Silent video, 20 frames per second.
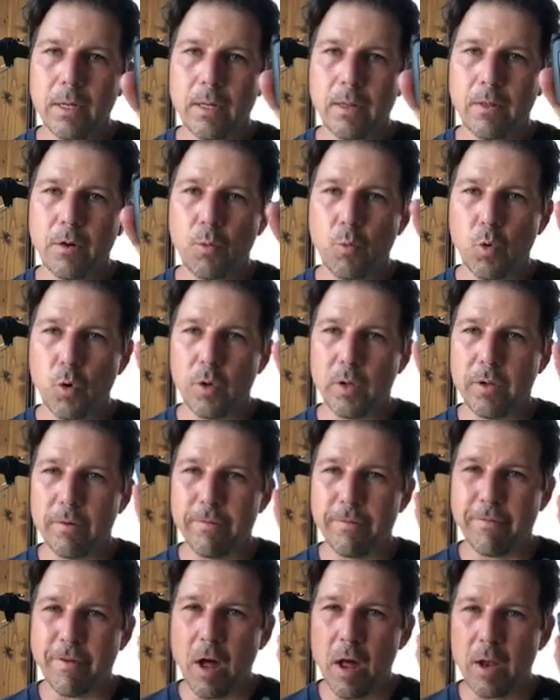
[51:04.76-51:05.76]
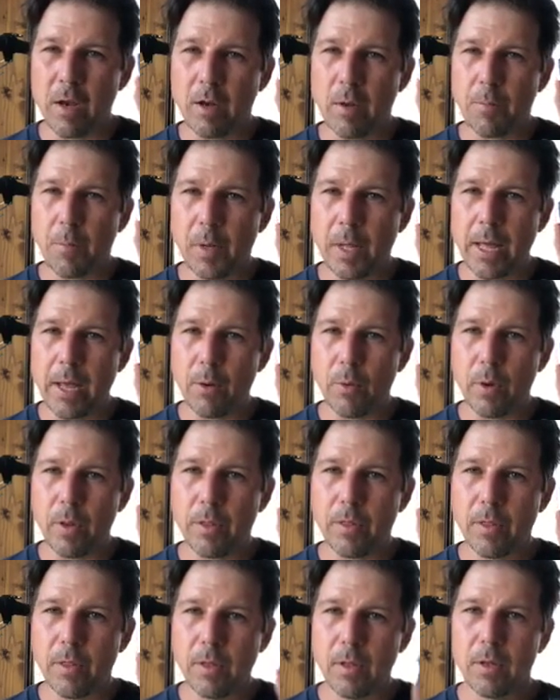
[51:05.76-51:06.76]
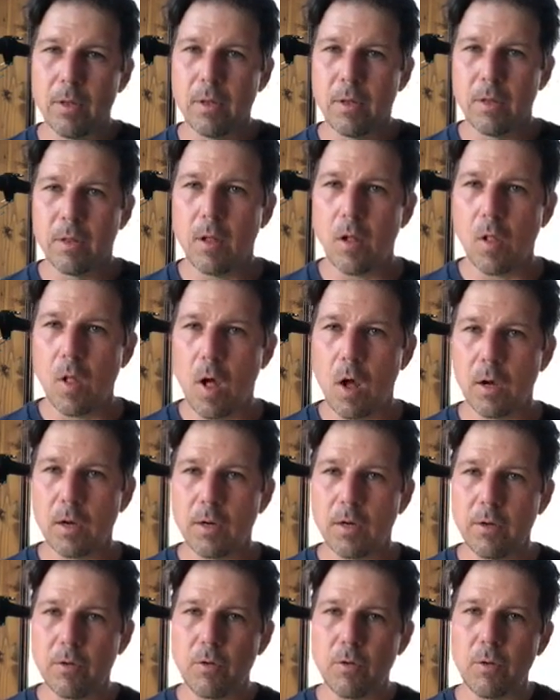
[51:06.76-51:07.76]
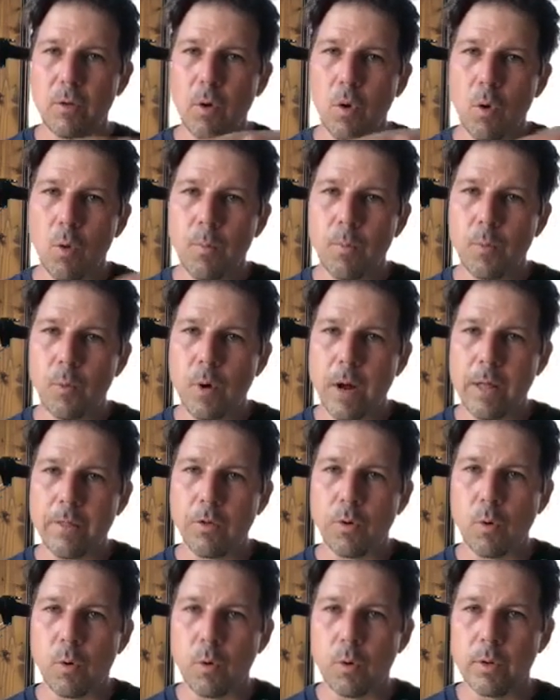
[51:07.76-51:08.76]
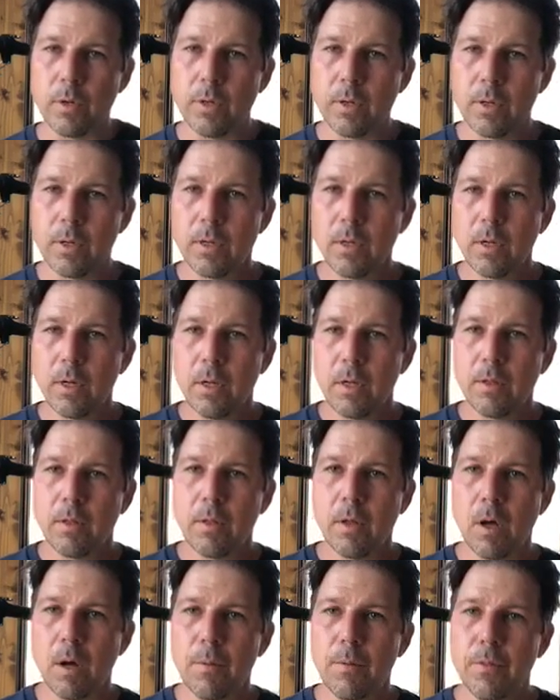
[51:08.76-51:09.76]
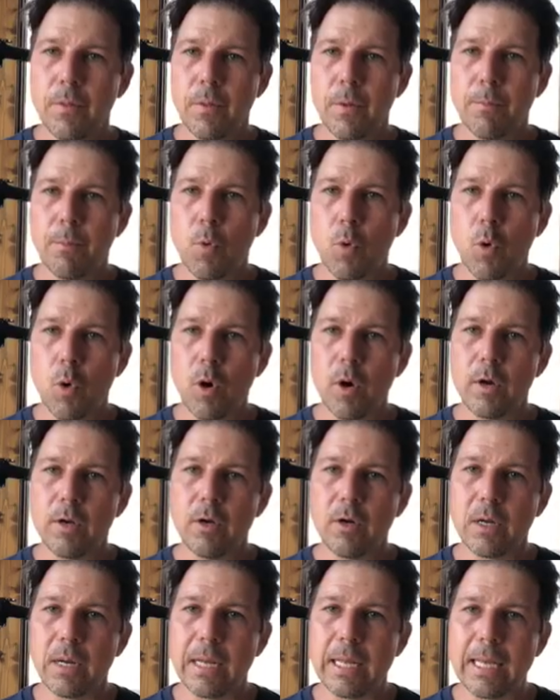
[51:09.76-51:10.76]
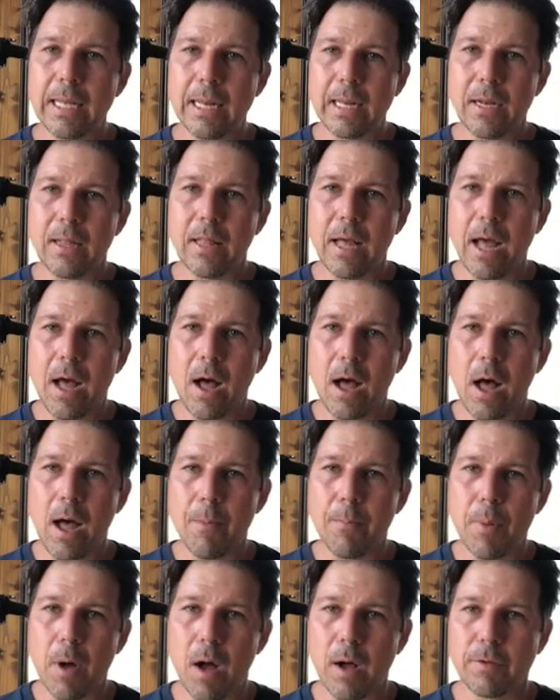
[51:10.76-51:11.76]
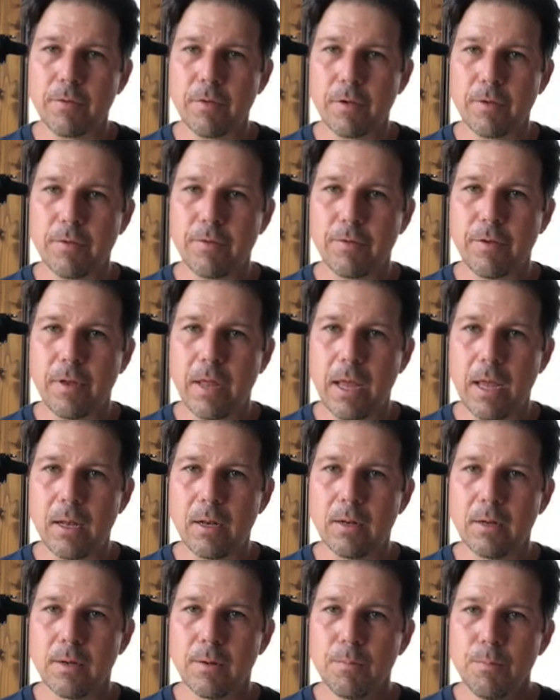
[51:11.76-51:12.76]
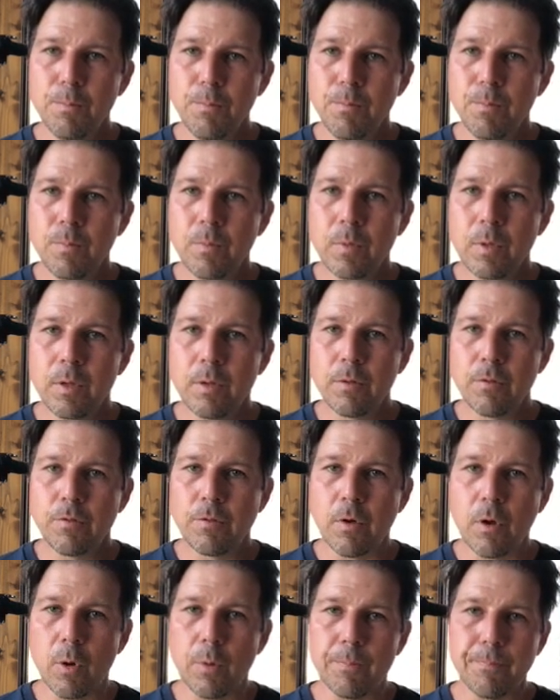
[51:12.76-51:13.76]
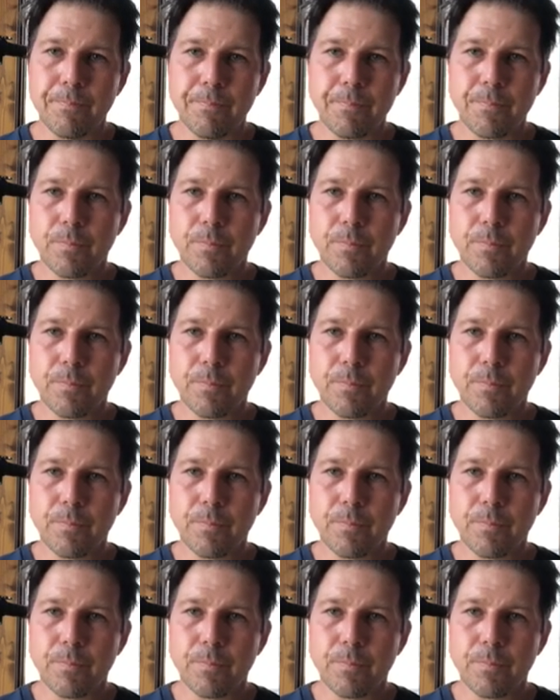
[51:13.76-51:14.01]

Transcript: they're really fun to play with. The longer you do the breath hold, the more you're going to get into that hypoxic state. So